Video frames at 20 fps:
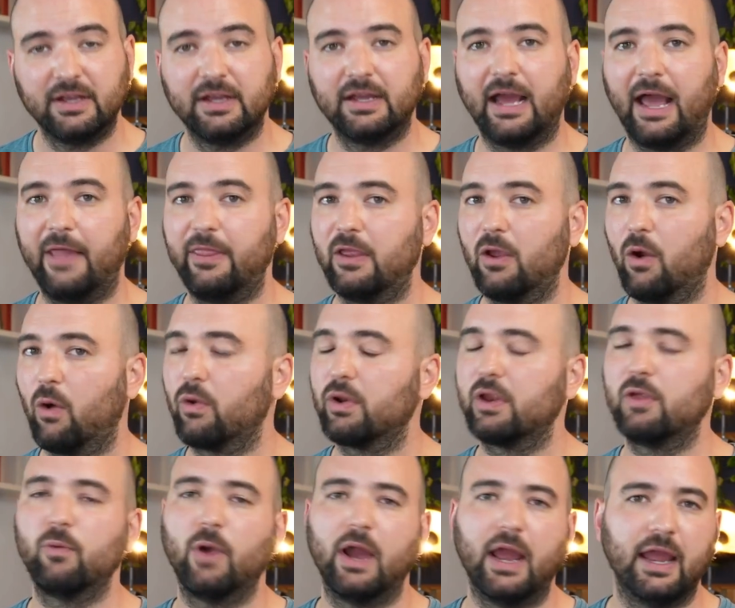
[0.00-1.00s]
And the only
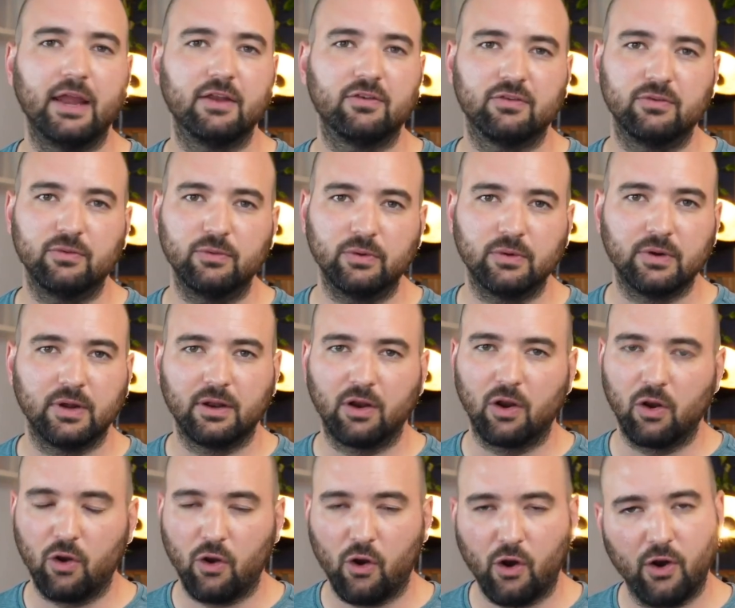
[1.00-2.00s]
way to
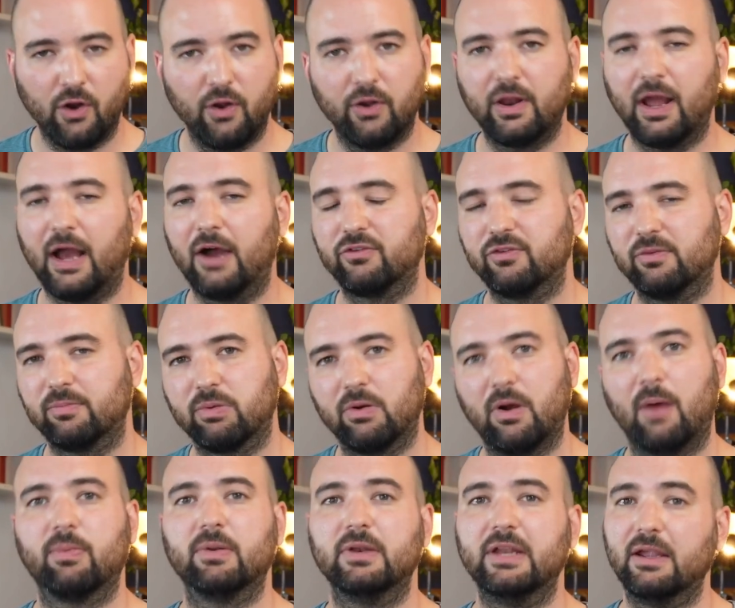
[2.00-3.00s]
learn how to
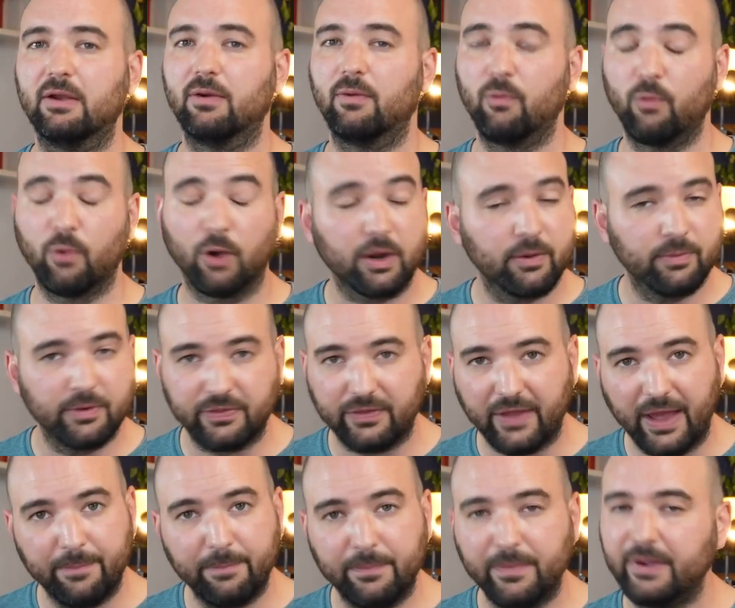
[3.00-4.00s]
properly work with
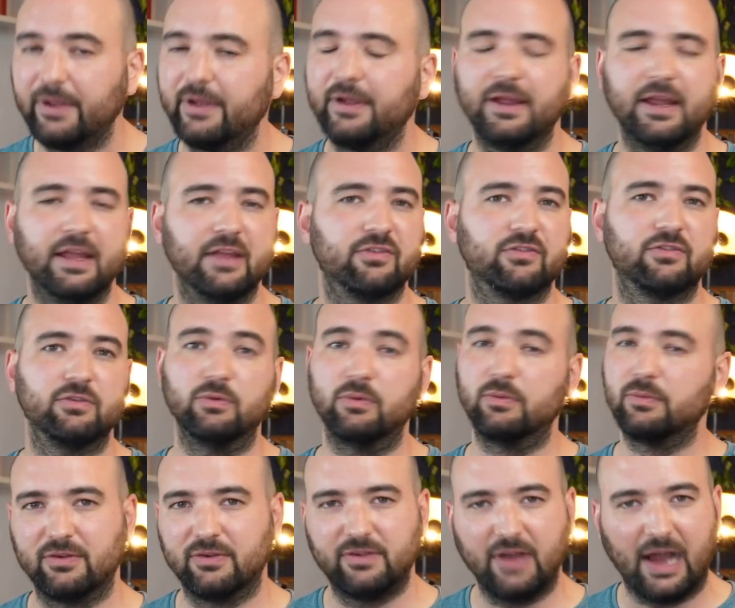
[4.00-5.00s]
them is to
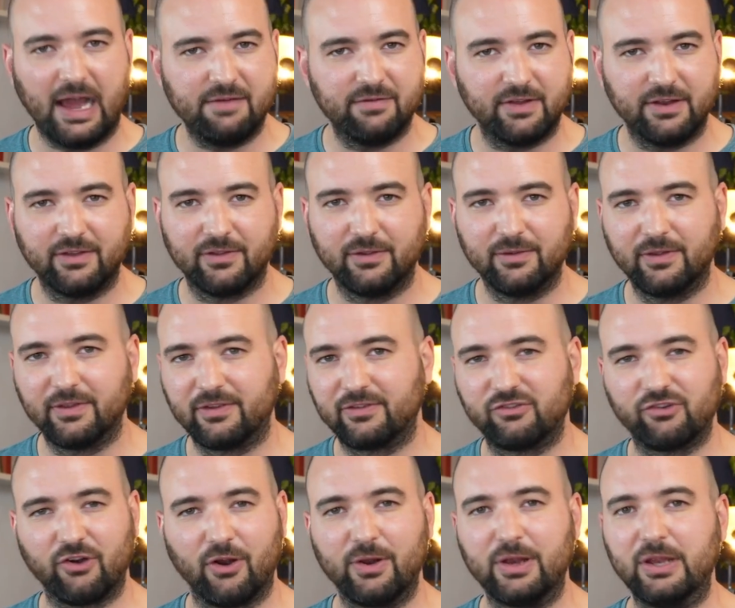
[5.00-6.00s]
dive into this
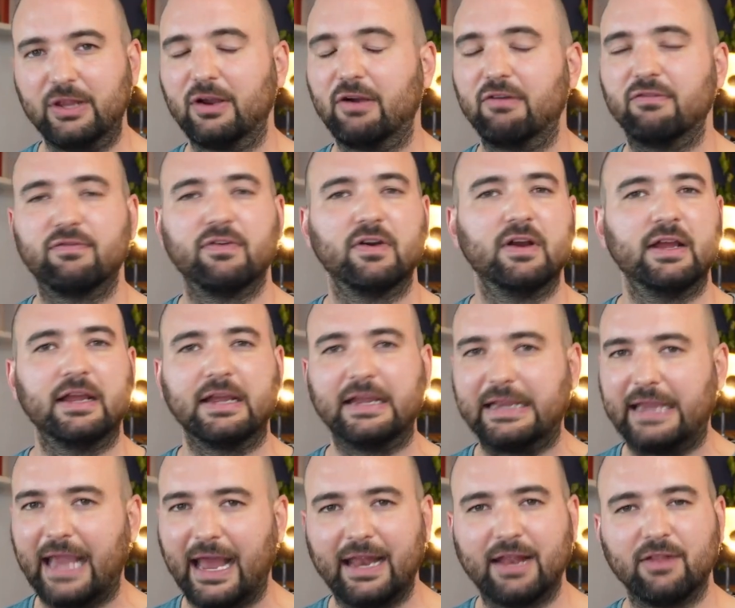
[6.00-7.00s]
journey of
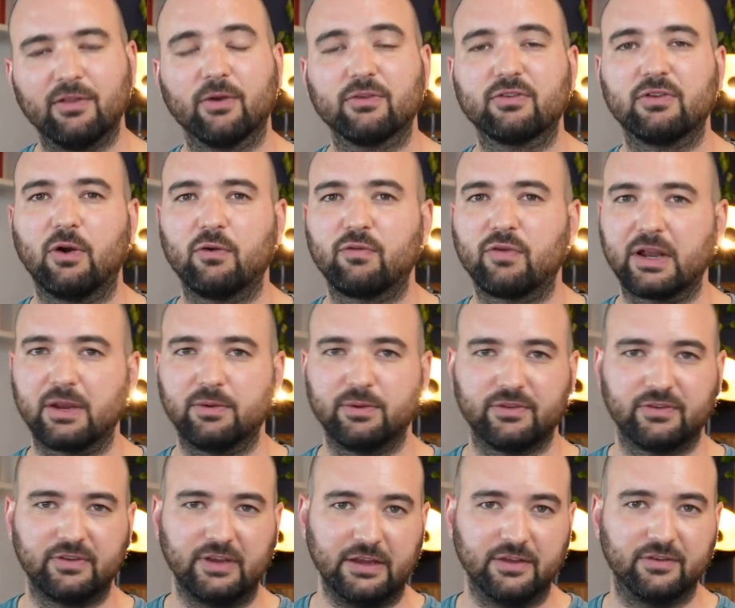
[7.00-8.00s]
getting those low
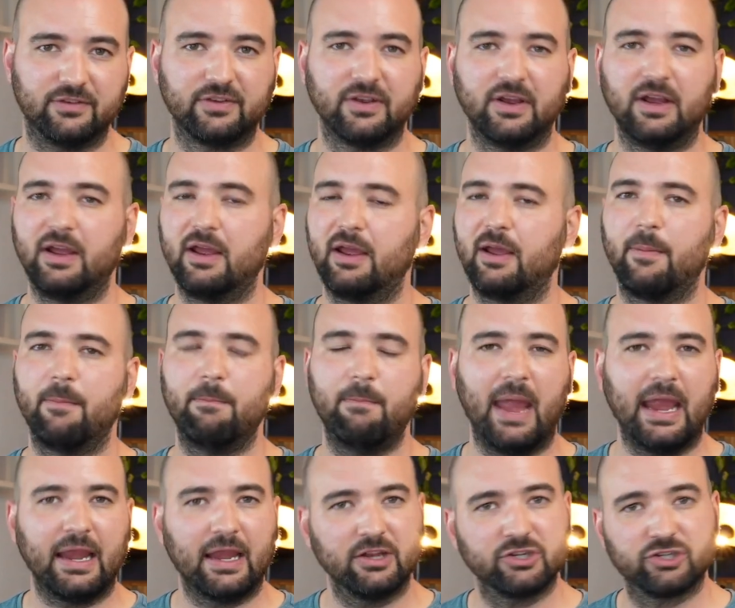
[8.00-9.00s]
frequencies,
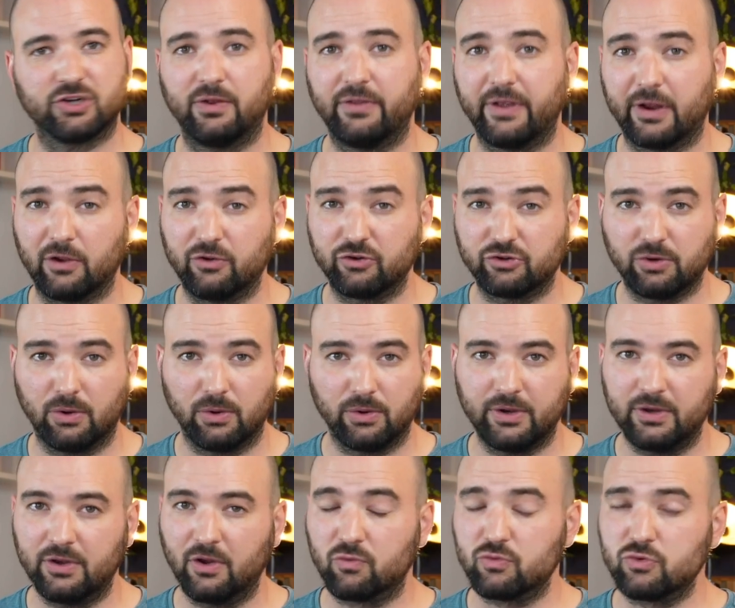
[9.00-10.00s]
making sure they're controlled
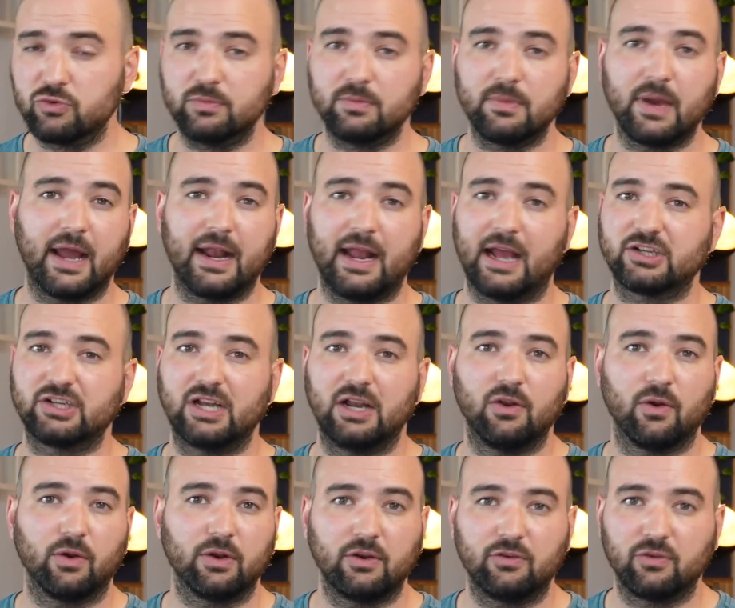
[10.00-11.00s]
in your room, and actually
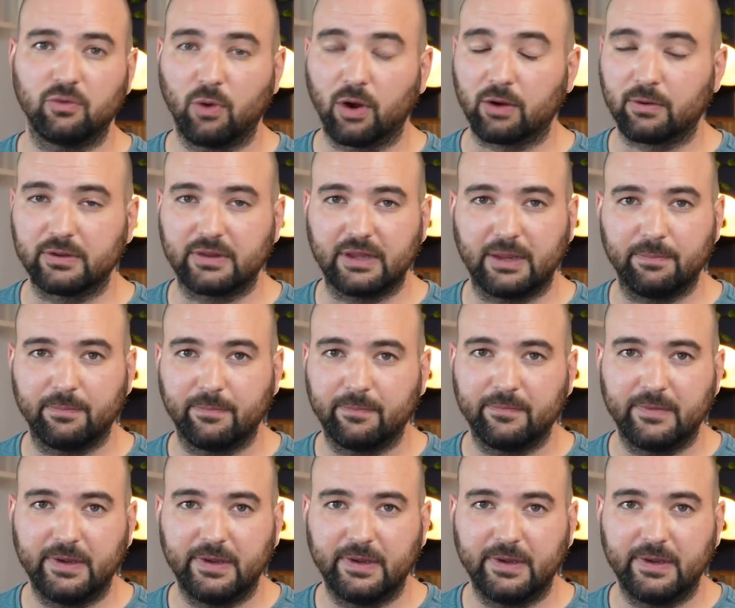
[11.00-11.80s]
learning to work with them.